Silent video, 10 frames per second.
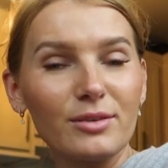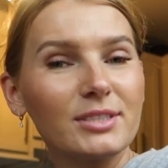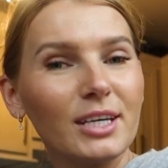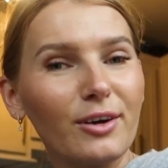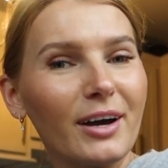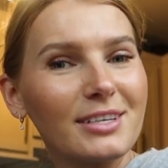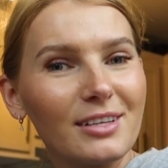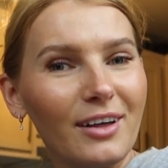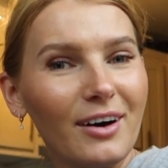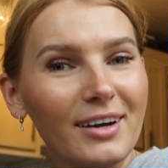So I'll take you guys
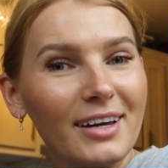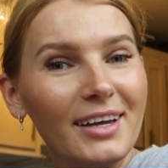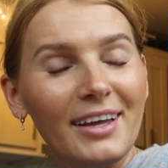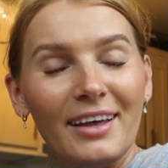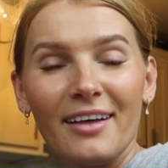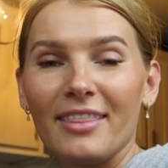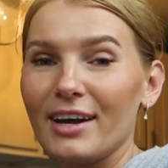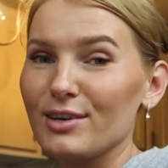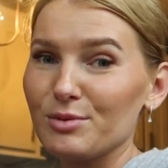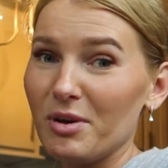along
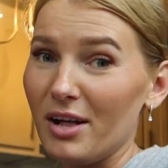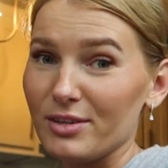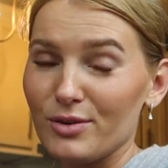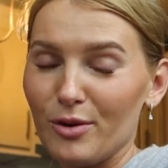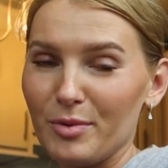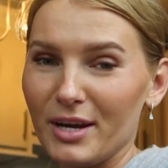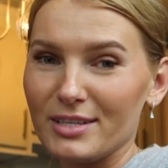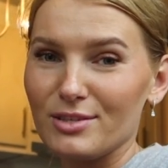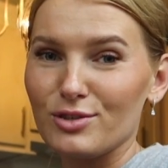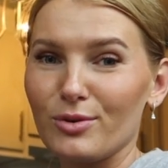there as well. So I hope you
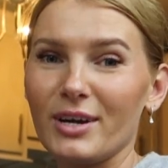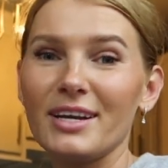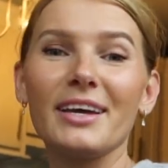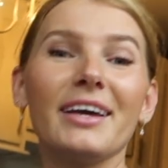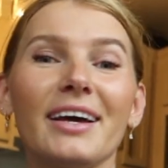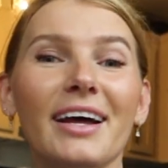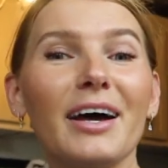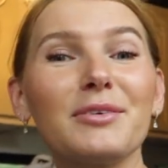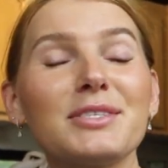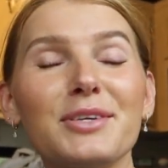guys enjoyed, and
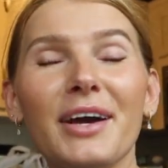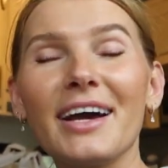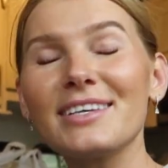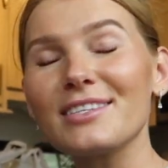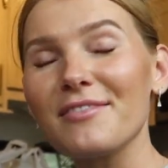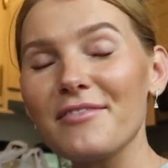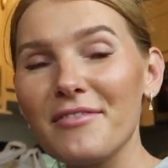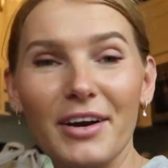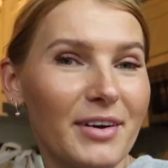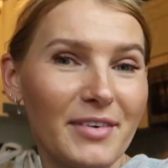I will see you guys
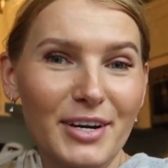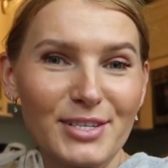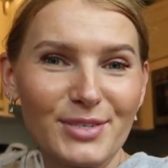very, very